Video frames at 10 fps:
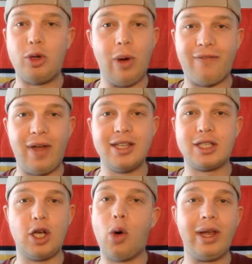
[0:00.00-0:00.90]

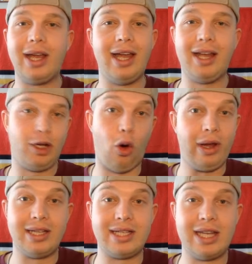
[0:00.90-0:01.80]
UFAs going
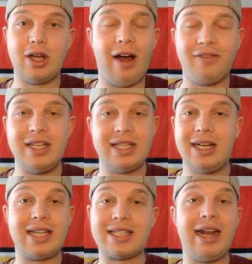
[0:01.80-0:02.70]
going into this offseason.
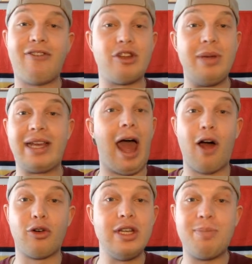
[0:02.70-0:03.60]
It doesn't have to be
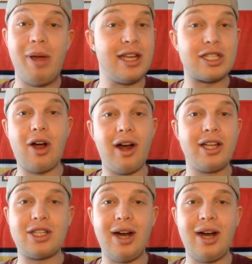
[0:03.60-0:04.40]
Calgary's biggest targets or